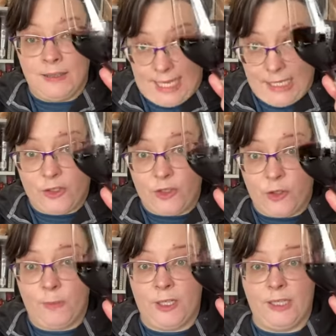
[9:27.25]
that is
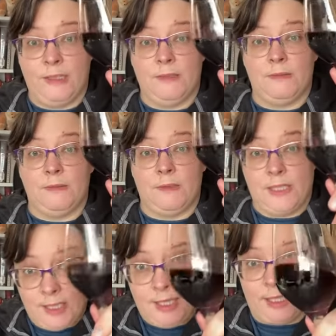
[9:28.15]
contributing
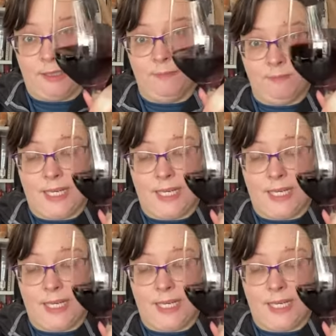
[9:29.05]
acidity.